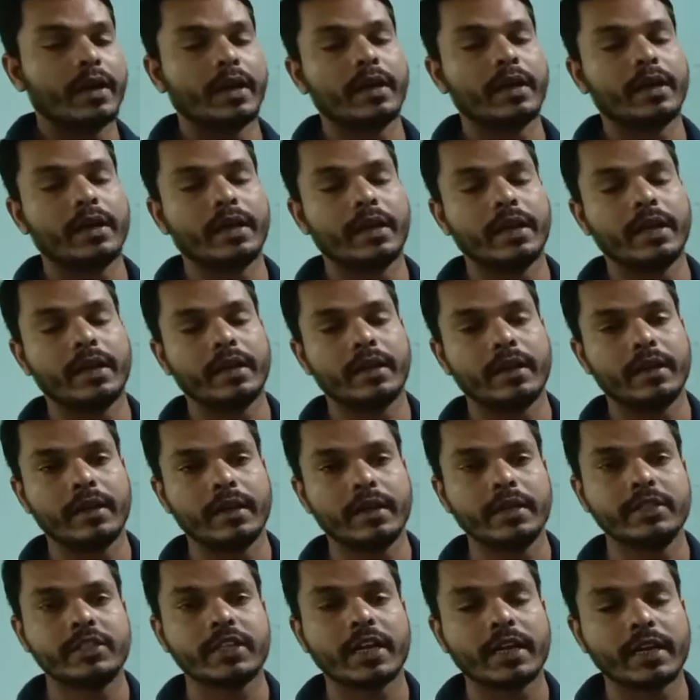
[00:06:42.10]

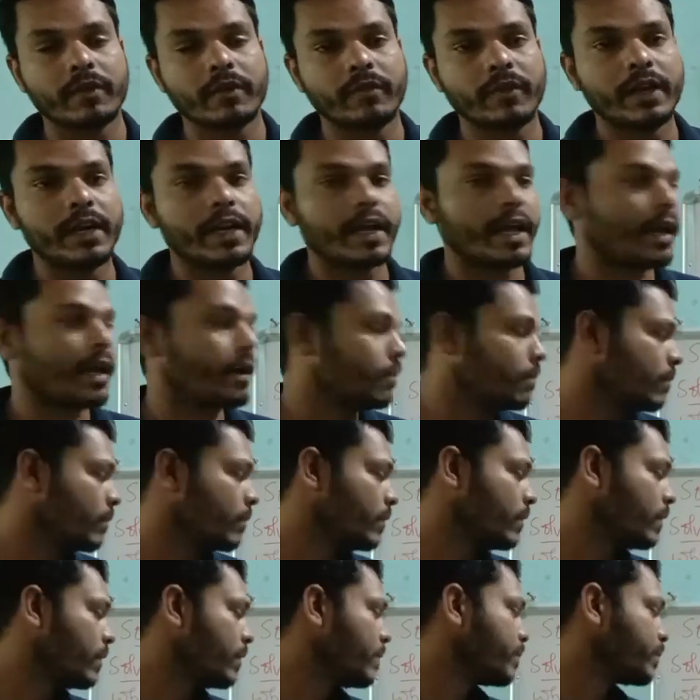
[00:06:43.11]
Each and every time
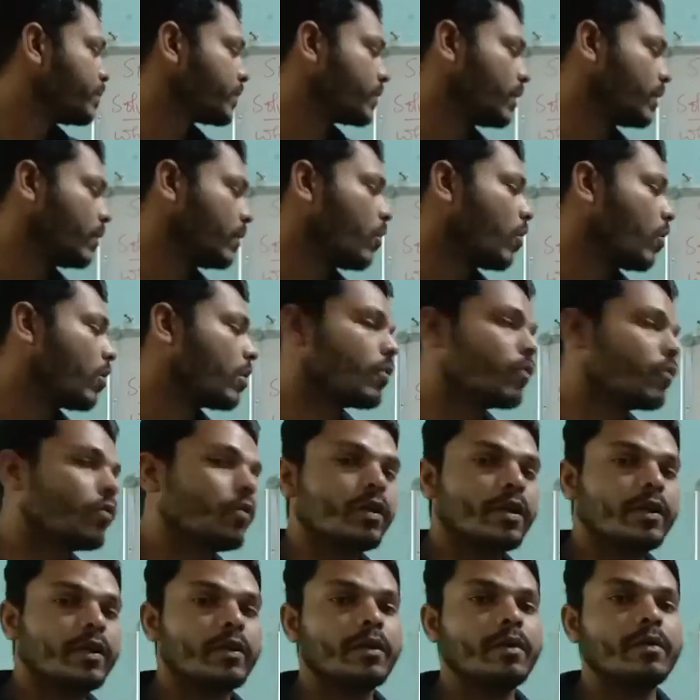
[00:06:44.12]
the water
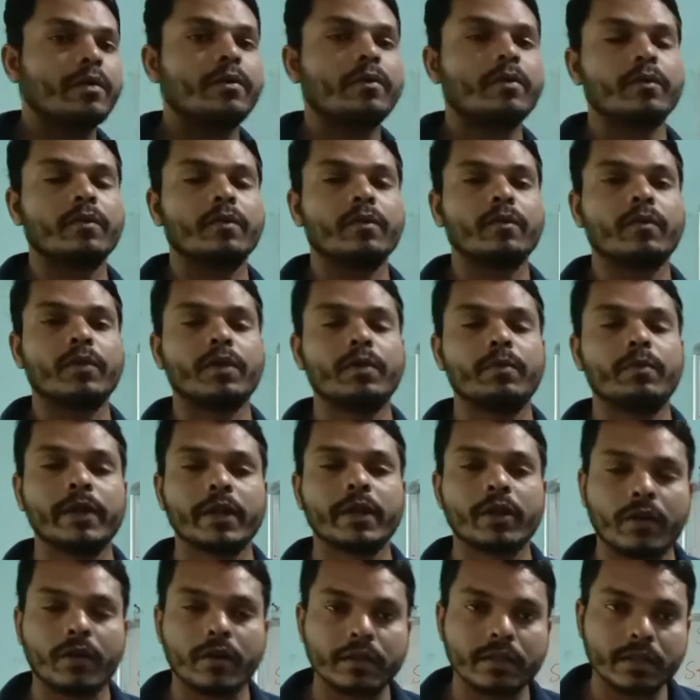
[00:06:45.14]
only will be
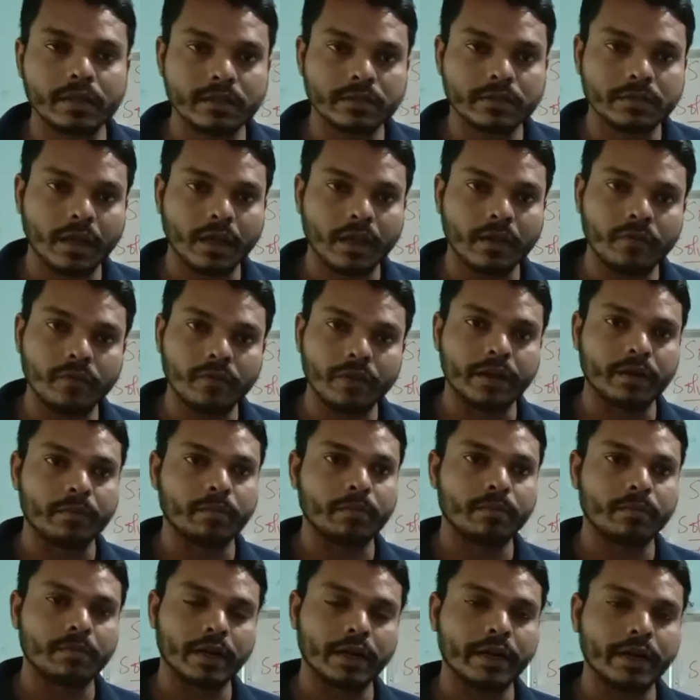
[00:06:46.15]
not the solvent,
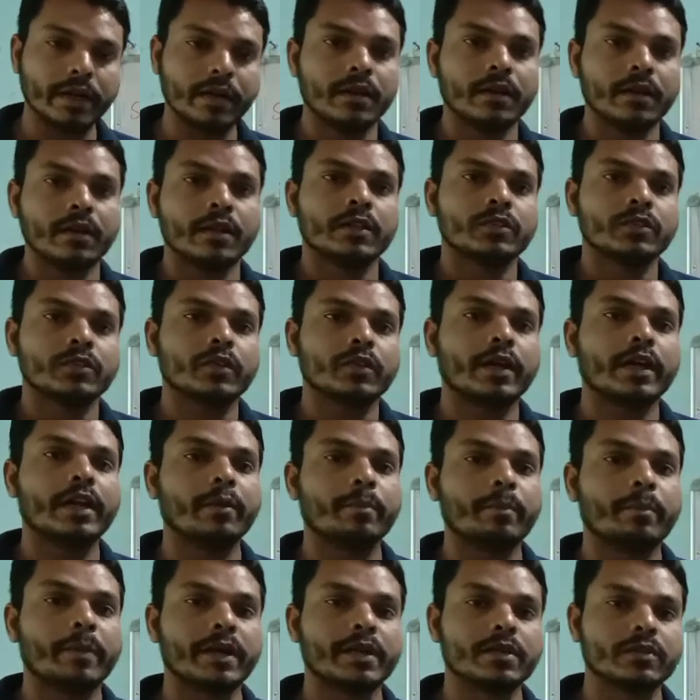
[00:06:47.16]
right? So it
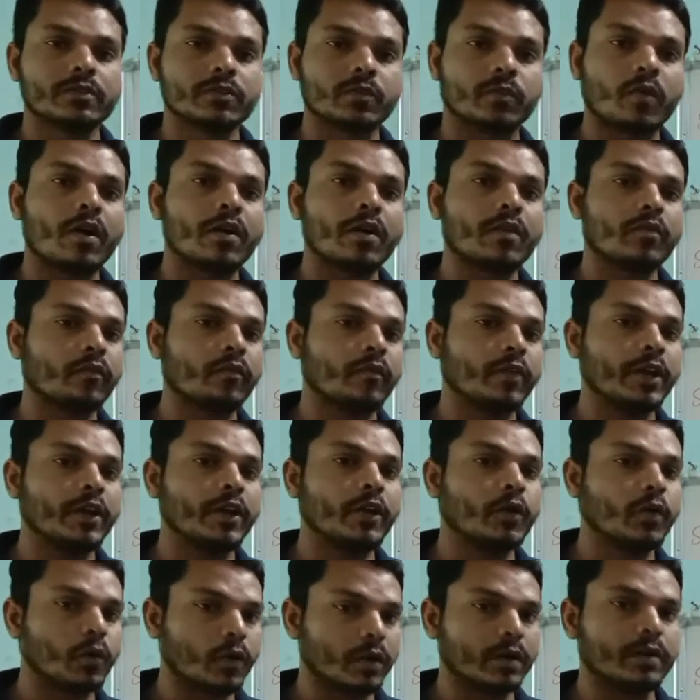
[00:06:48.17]
depends what we
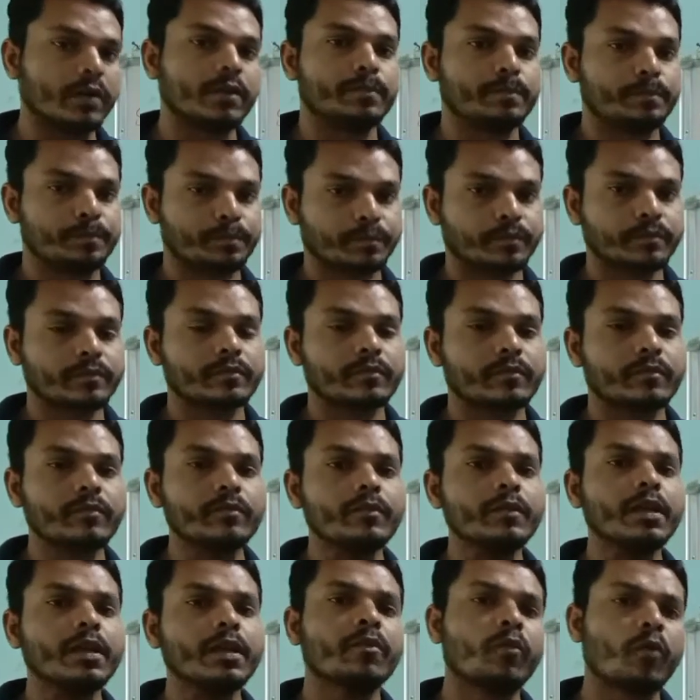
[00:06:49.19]
took.
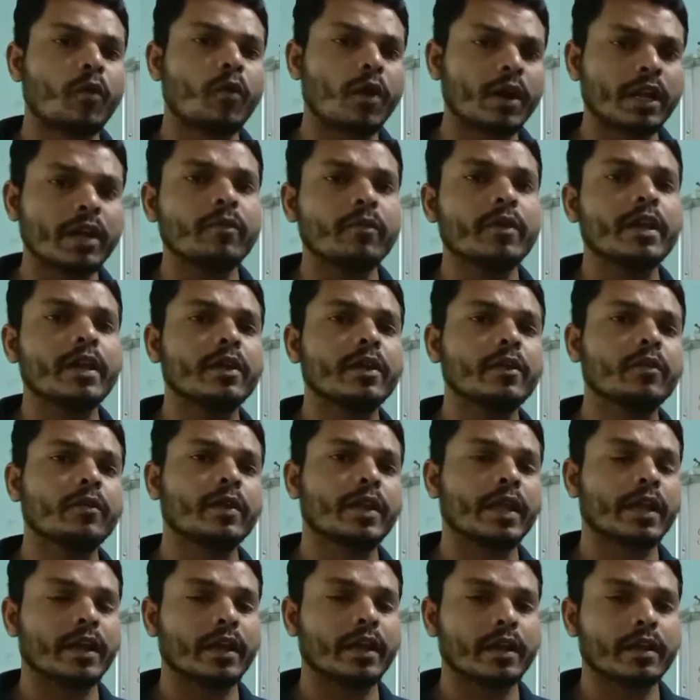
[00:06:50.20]
Whatever you
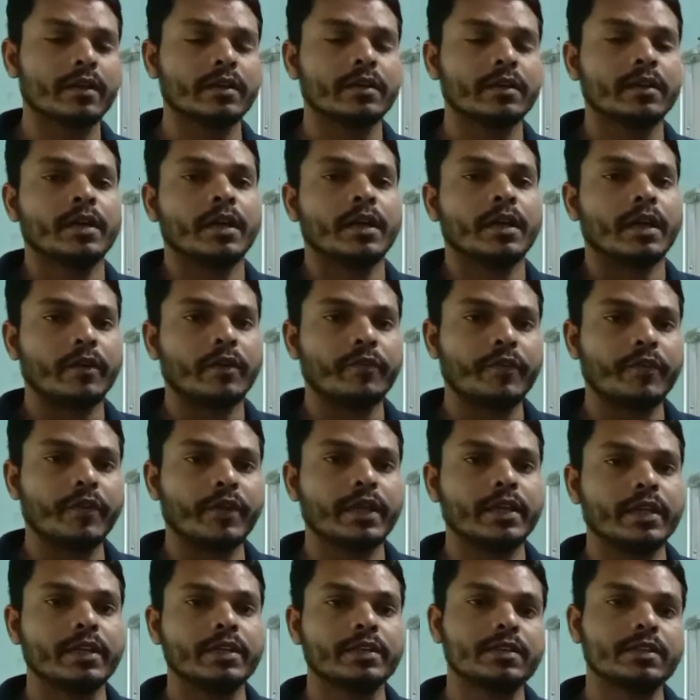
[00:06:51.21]
take, if it
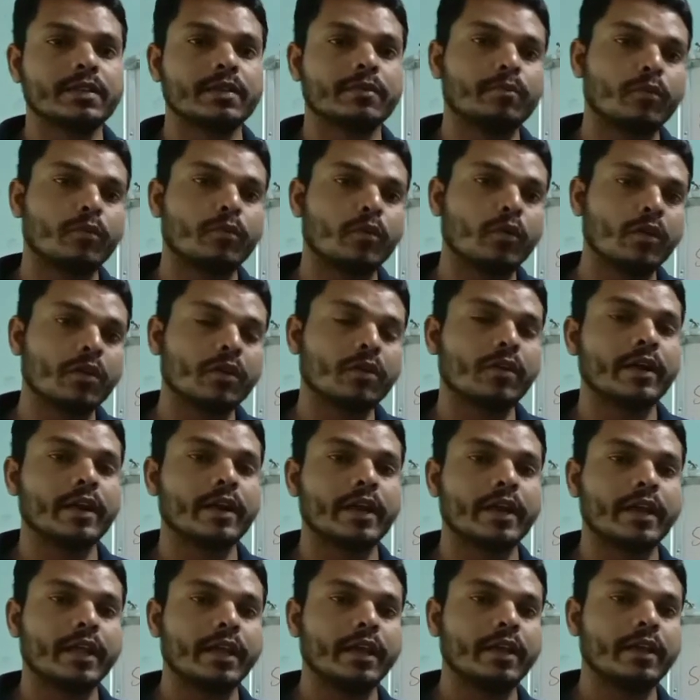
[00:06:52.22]
is in more
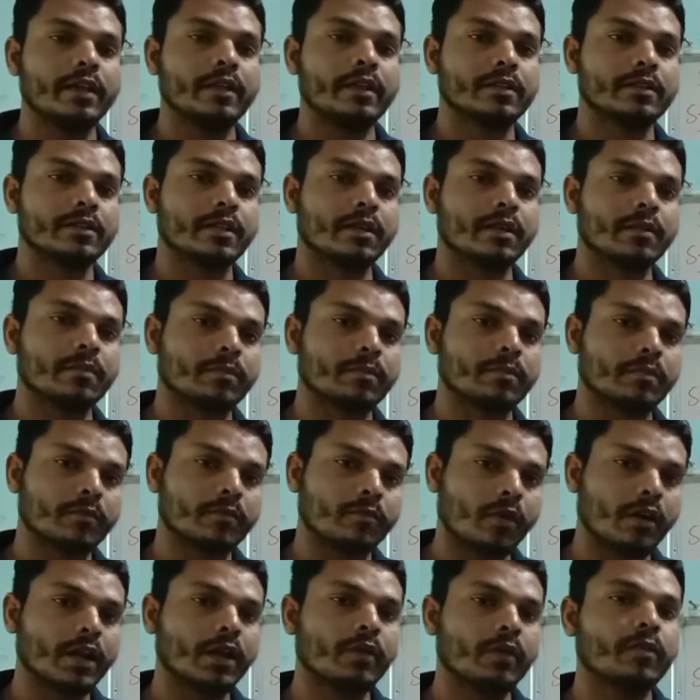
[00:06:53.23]
quantity, then
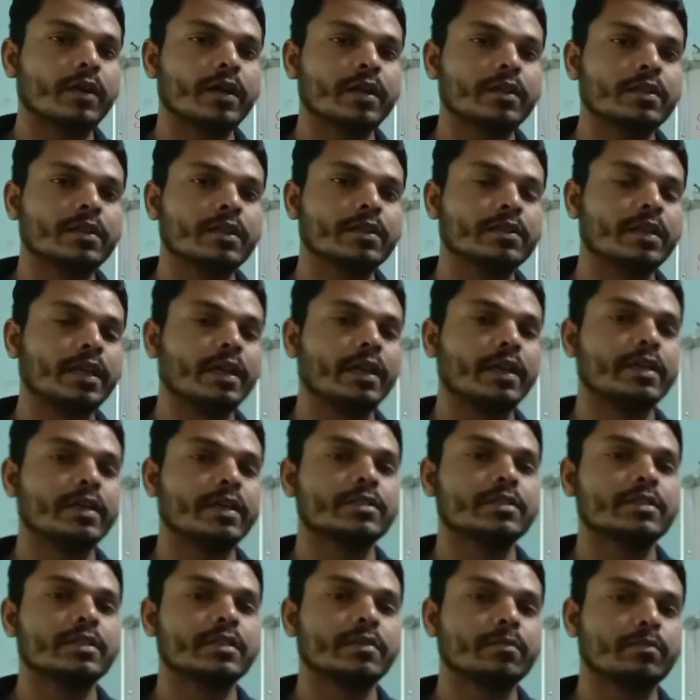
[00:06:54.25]
whatever the thing is
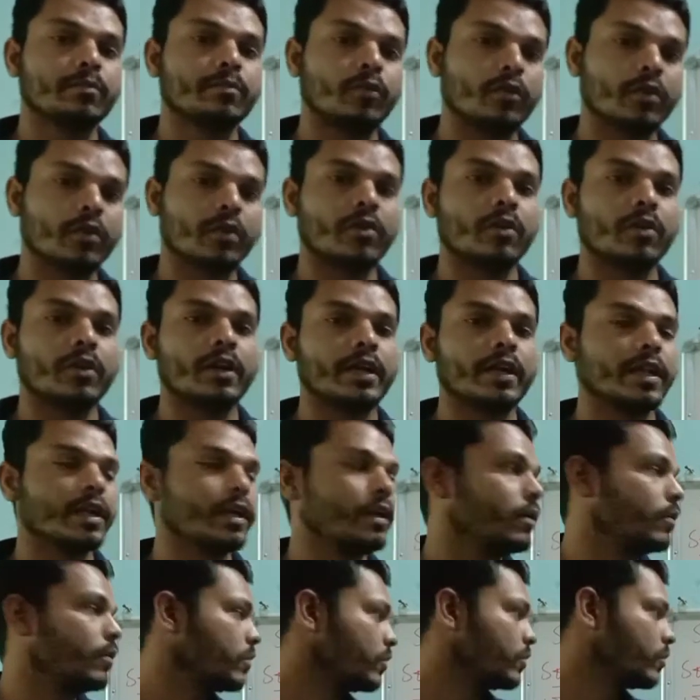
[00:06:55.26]
in more
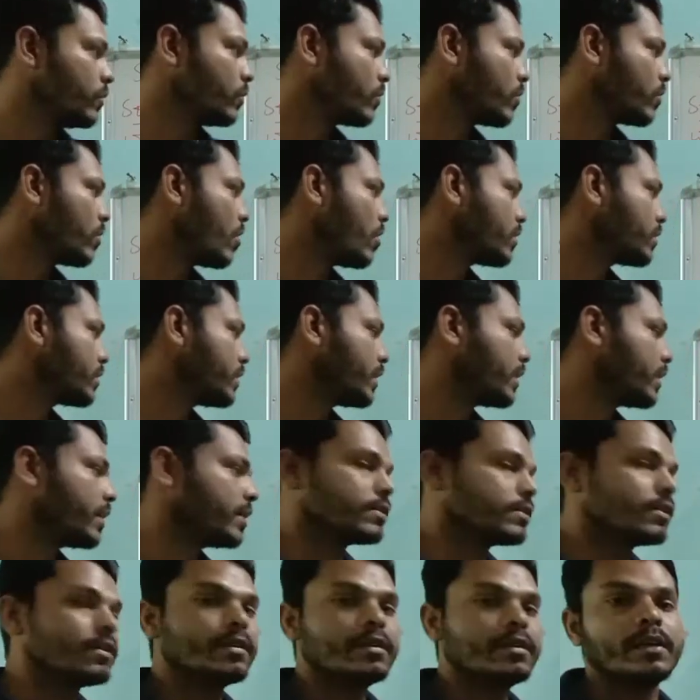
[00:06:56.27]
quantity, you call that as
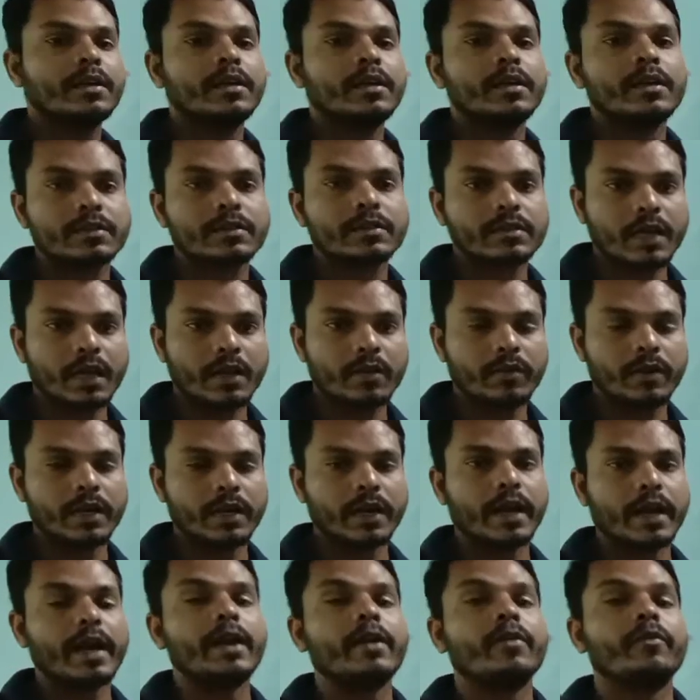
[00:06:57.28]
a solvent.
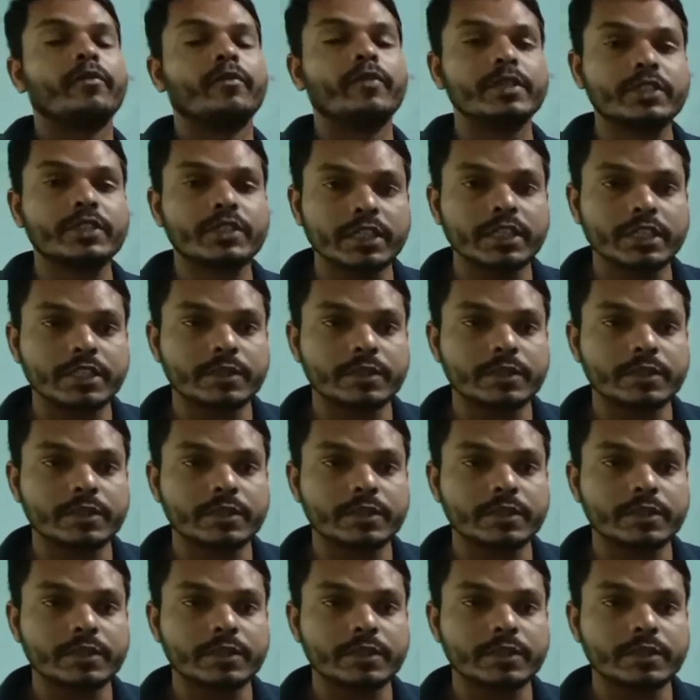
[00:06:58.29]
And which is